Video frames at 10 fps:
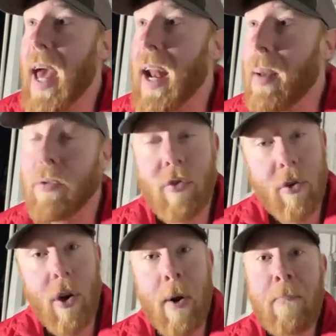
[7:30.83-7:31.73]
And I'm
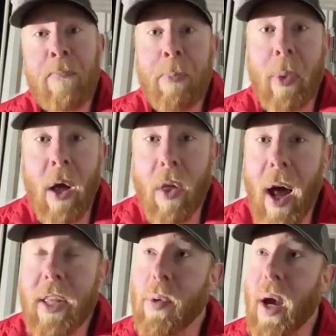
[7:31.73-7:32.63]
sure a
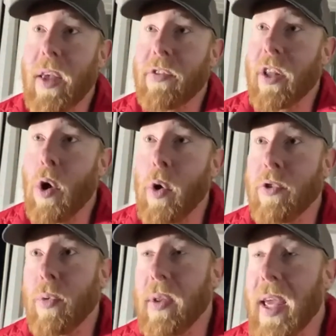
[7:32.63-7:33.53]
lot of you guys can
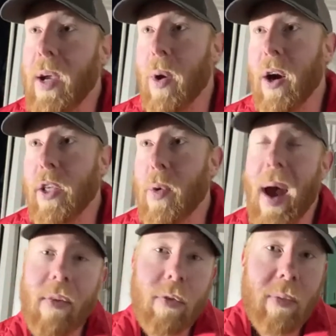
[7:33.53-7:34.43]
always relate where you
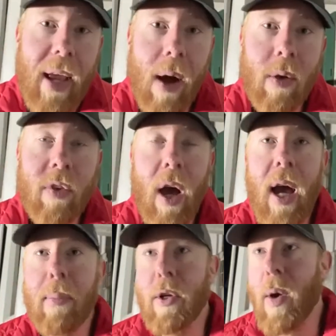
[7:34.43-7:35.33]
have some
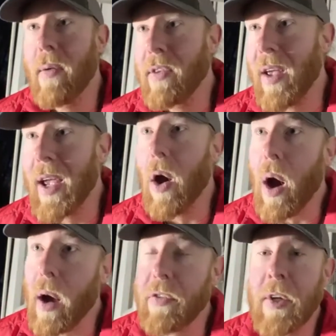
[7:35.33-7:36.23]
downtime or you have a day
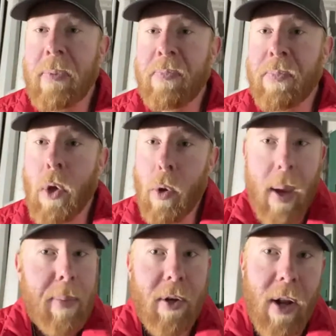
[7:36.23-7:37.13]
off, or
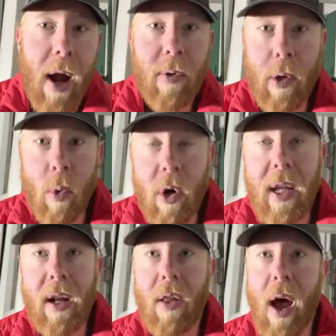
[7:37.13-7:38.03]
maybe you're not really
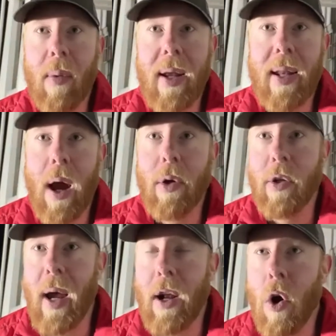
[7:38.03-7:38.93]
working a lot right now and
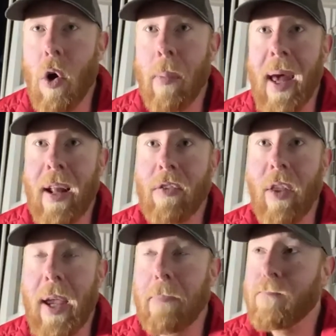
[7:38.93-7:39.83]
you're at home, and
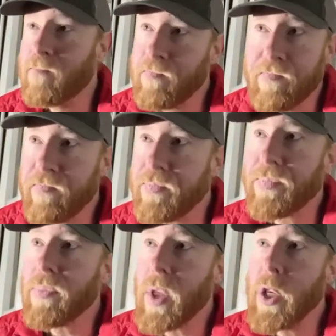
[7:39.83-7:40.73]
it's like
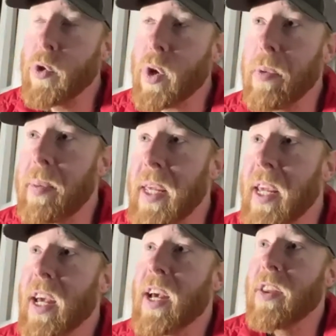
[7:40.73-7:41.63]
you can
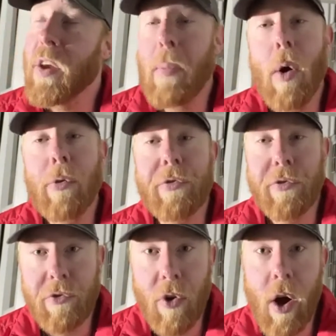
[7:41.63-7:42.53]
be the
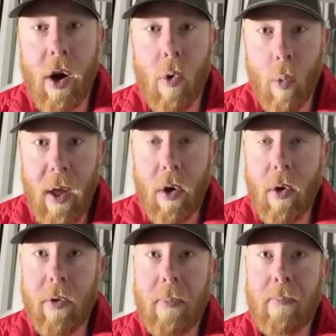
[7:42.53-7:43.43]
most
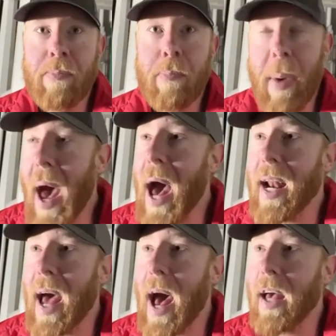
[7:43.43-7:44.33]
strong-willed,
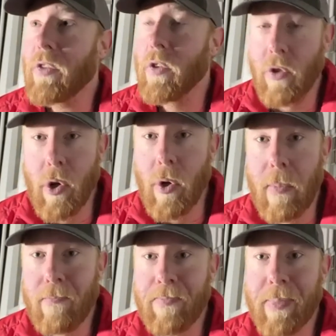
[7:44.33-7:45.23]
badass
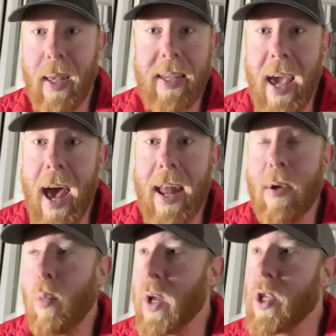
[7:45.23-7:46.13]
dude. Yet
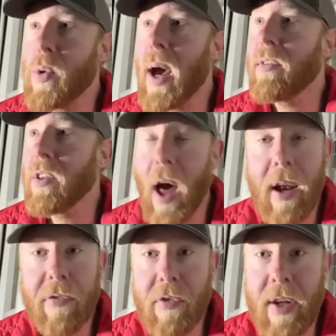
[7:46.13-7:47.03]
when you have a
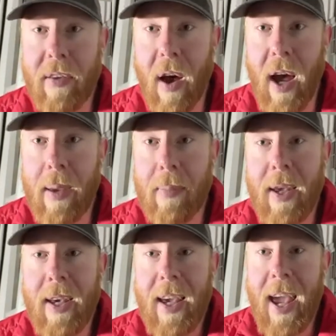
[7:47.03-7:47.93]
lot of free time
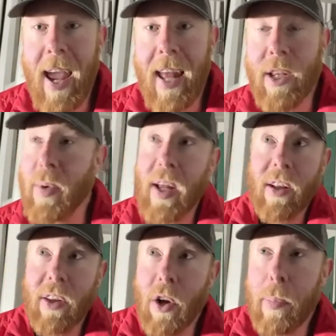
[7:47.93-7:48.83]
and you get
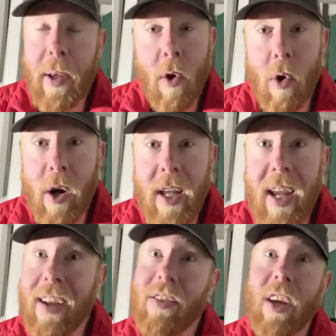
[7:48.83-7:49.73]
a little bit
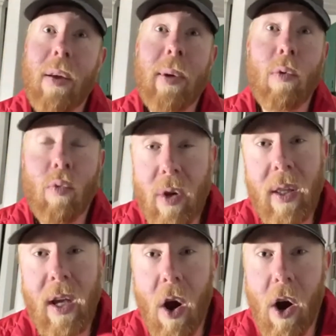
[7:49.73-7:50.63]
horny, it's going to be
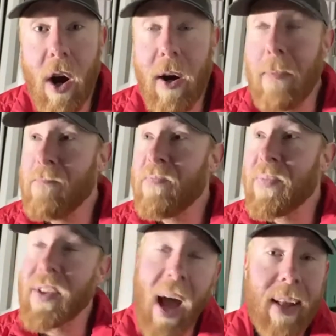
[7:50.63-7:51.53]
really hard
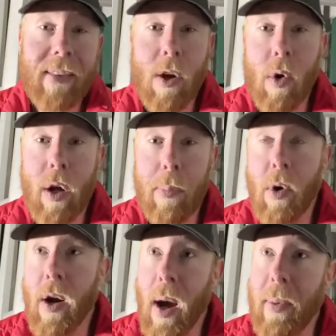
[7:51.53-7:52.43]
not to go into
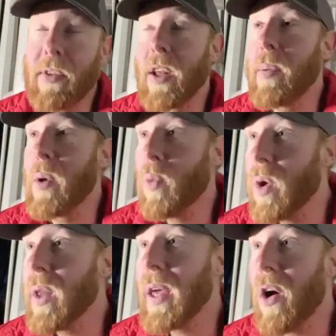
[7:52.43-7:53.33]
Pornhub. It's going to be
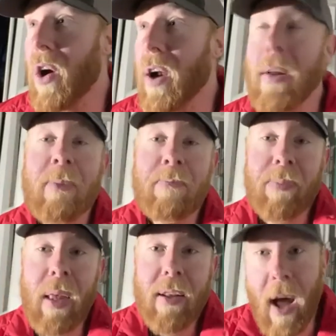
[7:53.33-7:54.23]
really hard
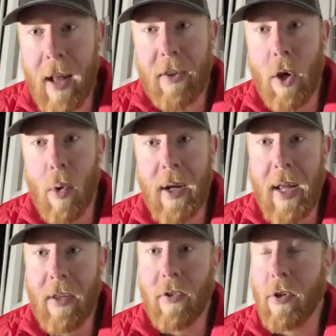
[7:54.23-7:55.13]
not to go on
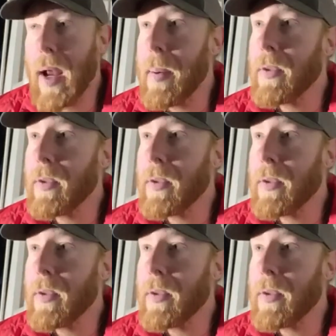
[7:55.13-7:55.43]
Instagram.